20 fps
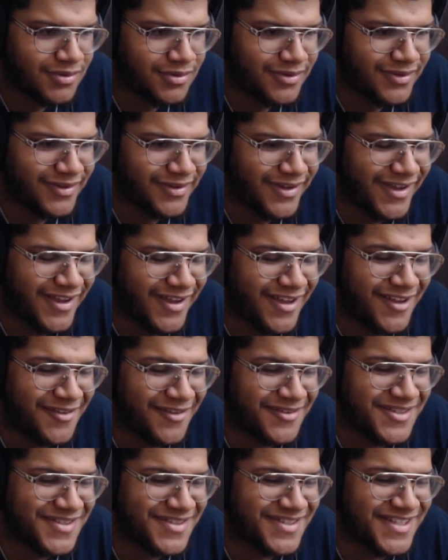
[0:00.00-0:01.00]

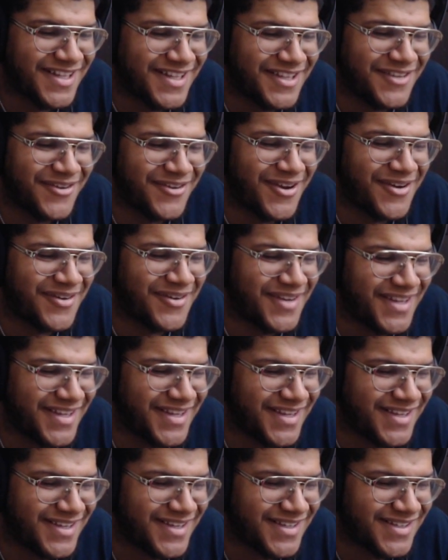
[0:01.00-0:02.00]
Damn, he's just telling you how it
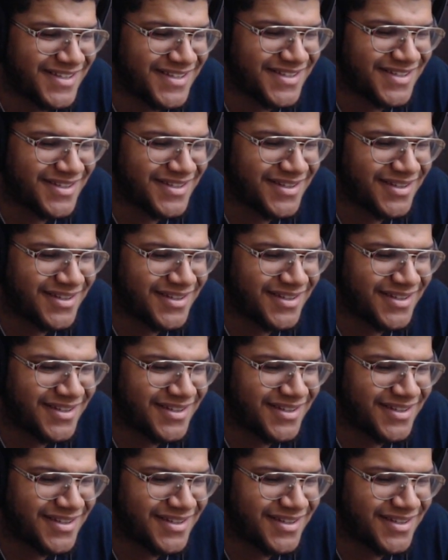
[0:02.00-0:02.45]
is.